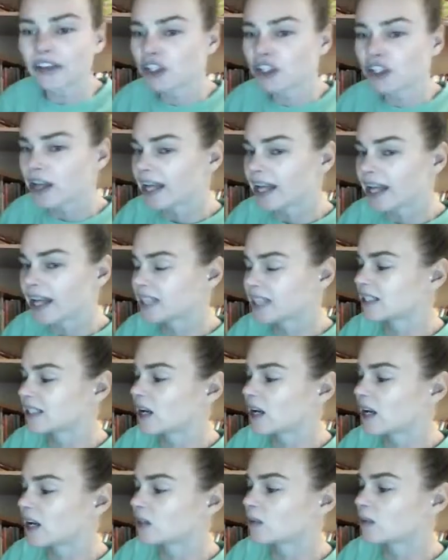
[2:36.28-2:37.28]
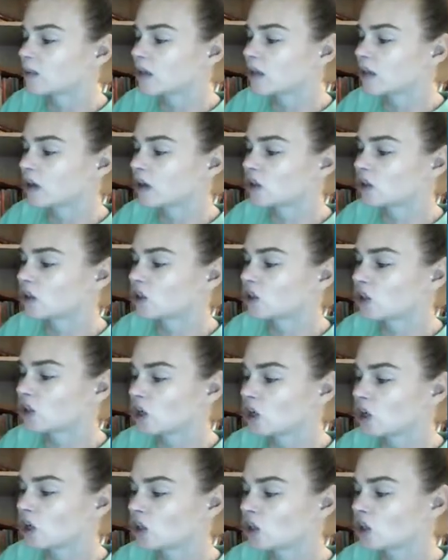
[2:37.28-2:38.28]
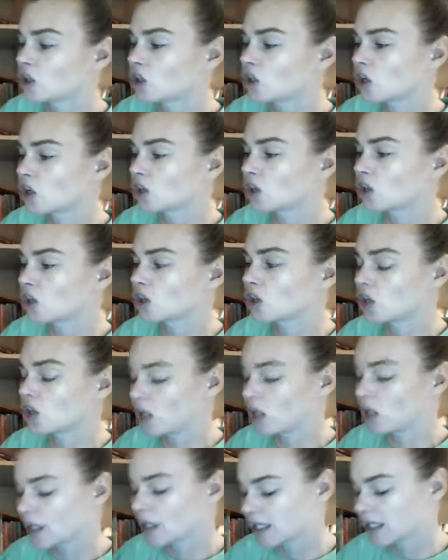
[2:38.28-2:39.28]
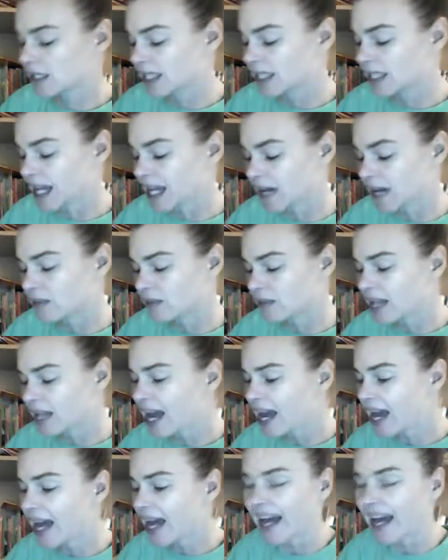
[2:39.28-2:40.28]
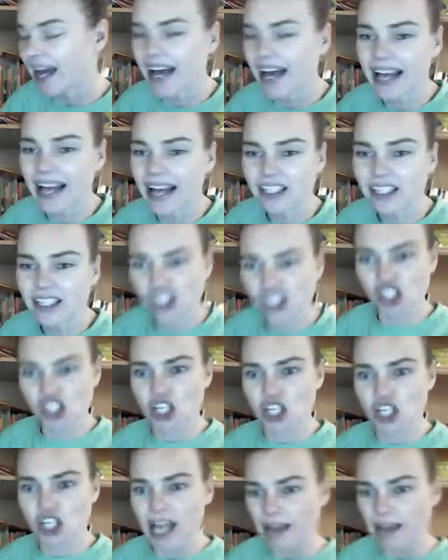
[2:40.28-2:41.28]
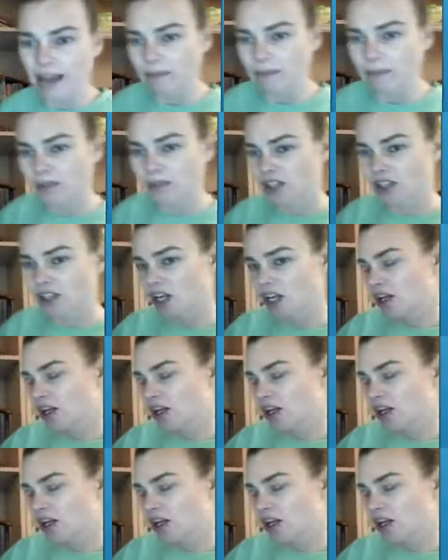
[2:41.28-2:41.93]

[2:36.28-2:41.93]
Chick starts with our ch, ch, ch sound. And chips.